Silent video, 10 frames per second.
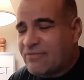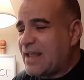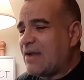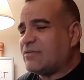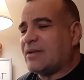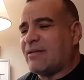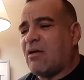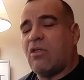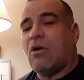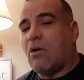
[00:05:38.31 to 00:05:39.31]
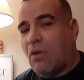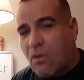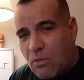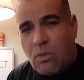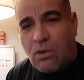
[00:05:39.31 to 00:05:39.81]
They have to tell the
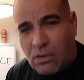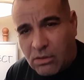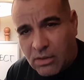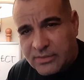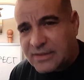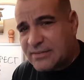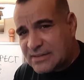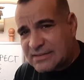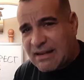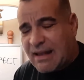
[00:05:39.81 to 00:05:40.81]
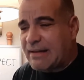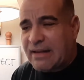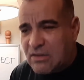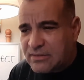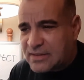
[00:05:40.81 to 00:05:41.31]
whole world that this guy
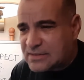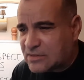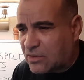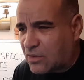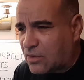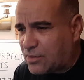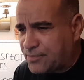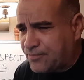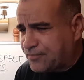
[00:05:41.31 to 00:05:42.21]
killed this girl.